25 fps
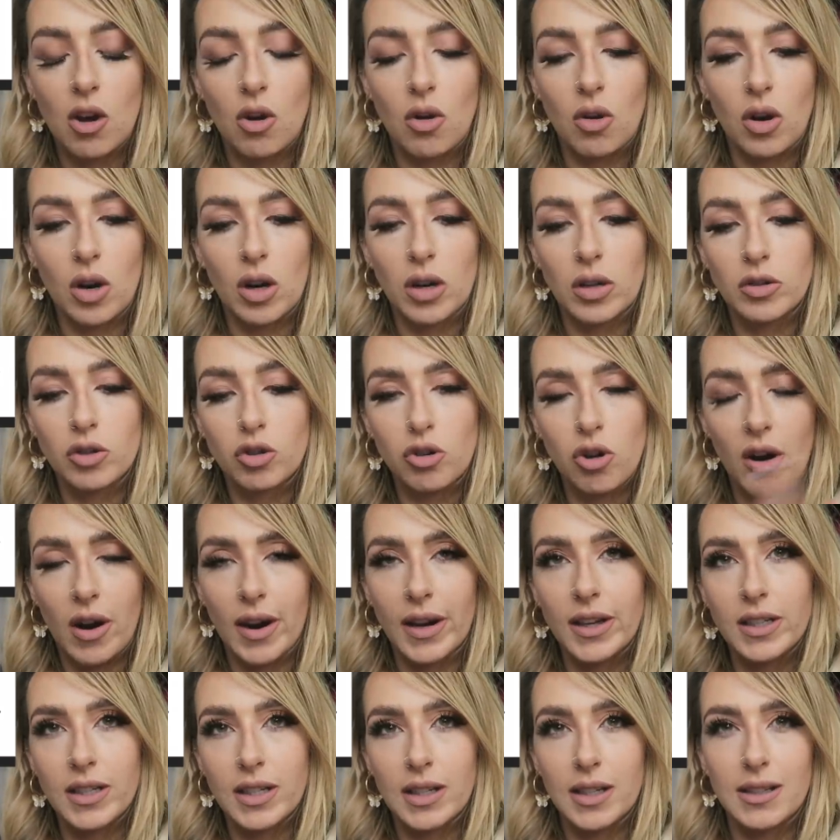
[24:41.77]
or
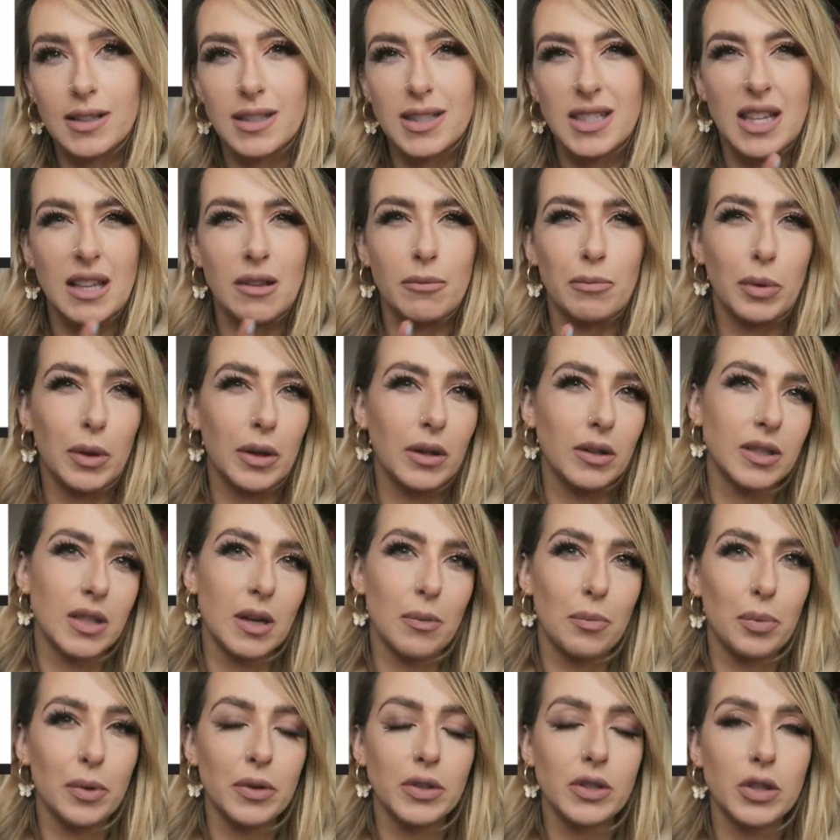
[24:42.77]
trying to conceive because
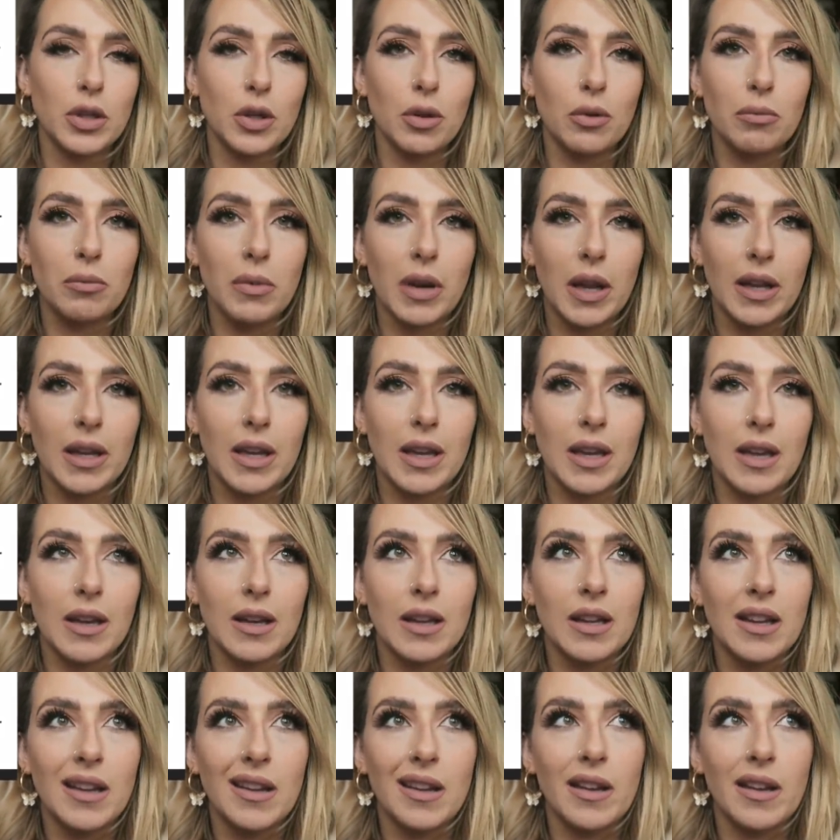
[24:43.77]
I presume like